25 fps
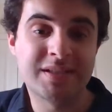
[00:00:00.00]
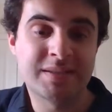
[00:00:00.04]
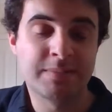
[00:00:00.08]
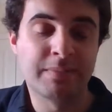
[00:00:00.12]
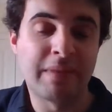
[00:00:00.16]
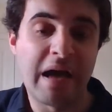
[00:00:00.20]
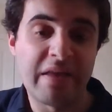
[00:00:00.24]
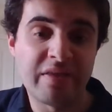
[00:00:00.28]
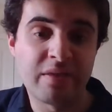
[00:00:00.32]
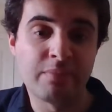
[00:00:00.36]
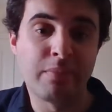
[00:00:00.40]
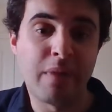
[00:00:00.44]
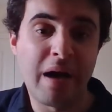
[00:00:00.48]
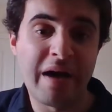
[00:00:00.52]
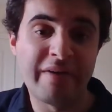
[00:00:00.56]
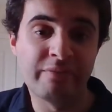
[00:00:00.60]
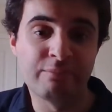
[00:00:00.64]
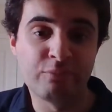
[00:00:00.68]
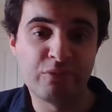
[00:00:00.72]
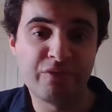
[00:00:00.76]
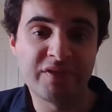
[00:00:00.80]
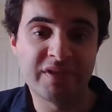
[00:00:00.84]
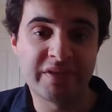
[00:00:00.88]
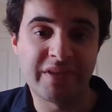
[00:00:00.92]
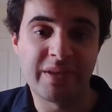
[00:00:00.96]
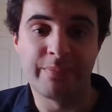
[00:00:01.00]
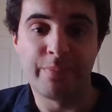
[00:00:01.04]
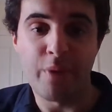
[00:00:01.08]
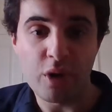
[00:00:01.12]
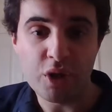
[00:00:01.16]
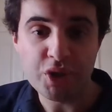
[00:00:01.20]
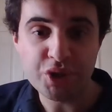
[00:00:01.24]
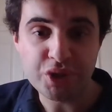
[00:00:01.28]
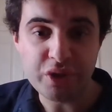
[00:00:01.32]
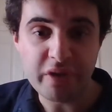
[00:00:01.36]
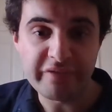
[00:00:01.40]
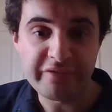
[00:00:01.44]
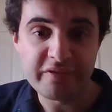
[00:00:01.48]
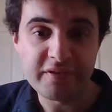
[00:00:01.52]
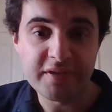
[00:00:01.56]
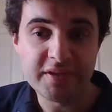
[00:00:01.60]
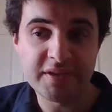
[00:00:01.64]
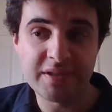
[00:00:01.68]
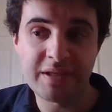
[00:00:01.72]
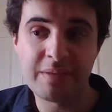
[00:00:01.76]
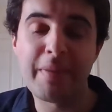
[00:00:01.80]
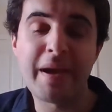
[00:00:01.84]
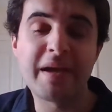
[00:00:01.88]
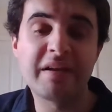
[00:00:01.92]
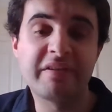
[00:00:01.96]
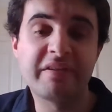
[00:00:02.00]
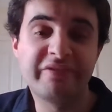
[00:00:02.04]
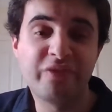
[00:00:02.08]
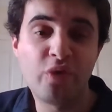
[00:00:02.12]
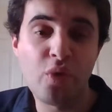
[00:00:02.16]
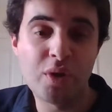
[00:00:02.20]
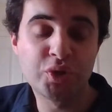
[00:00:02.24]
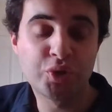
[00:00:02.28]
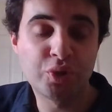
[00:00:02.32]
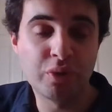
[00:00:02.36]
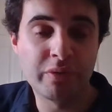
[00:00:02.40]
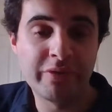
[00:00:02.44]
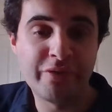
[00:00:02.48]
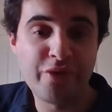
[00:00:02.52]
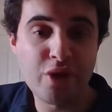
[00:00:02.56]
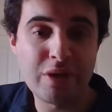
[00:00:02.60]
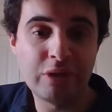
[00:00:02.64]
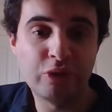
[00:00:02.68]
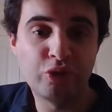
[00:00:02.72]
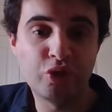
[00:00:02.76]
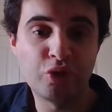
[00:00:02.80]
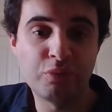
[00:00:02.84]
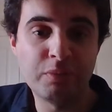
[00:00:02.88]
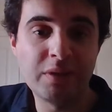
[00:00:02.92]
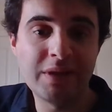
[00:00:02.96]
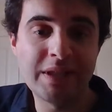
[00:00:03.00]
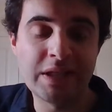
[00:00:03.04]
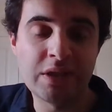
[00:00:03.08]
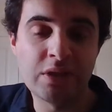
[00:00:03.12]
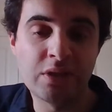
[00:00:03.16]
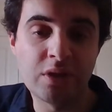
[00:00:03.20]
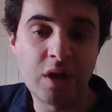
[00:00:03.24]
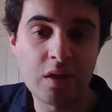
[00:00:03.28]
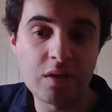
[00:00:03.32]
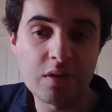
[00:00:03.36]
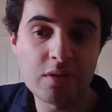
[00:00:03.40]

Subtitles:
some other Marvel movies at the box office. It made $432 million.